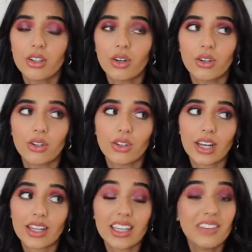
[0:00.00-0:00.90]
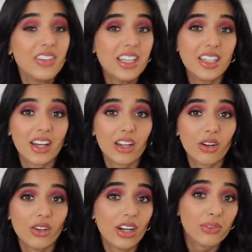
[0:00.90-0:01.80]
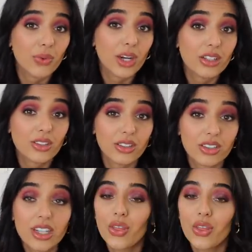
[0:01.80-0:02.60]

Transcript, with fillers: or like even a year long I've worked on,